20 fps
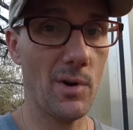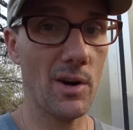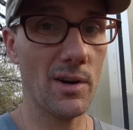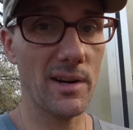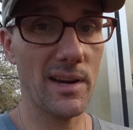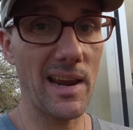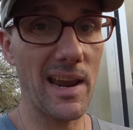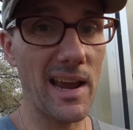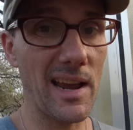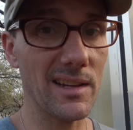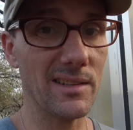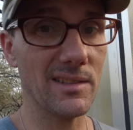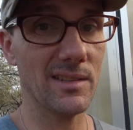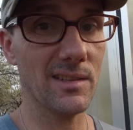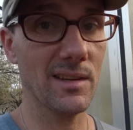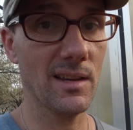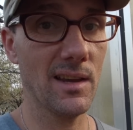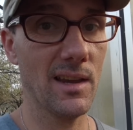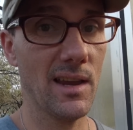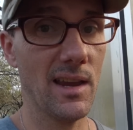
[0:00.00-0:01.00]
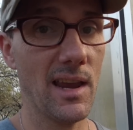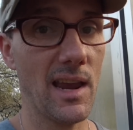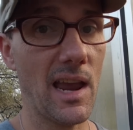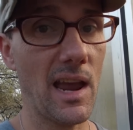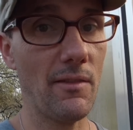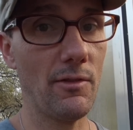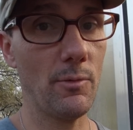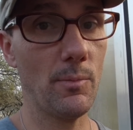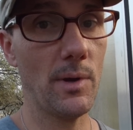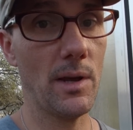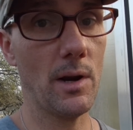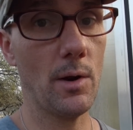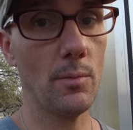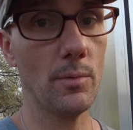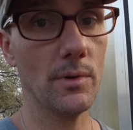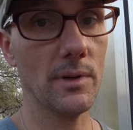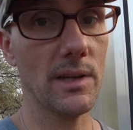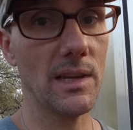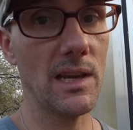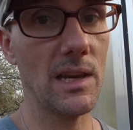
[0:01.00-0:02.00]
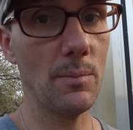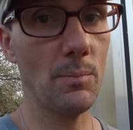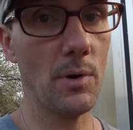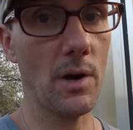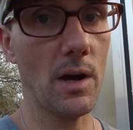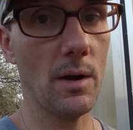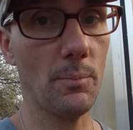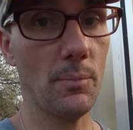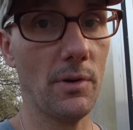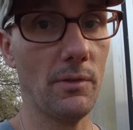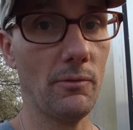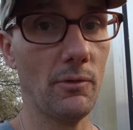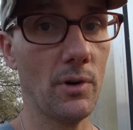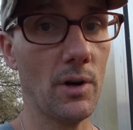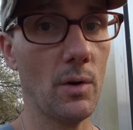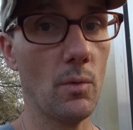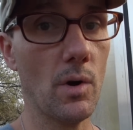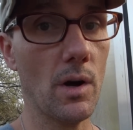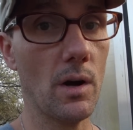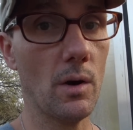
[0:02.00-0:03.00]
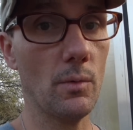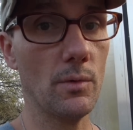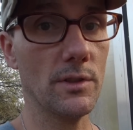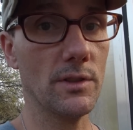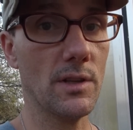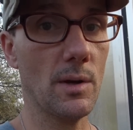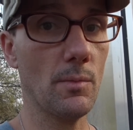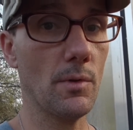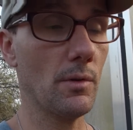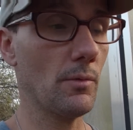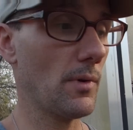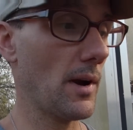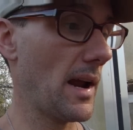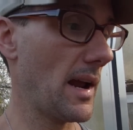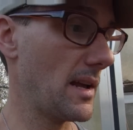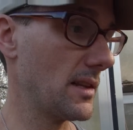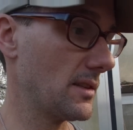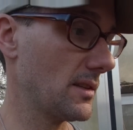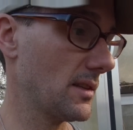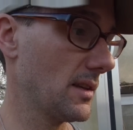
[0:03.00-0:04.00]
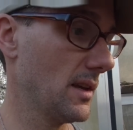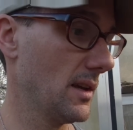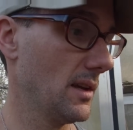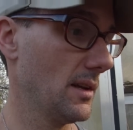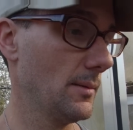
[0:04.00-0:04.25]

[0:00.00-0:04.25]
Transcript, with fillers: Our cats haven't been able to keep up very well with some of the rats.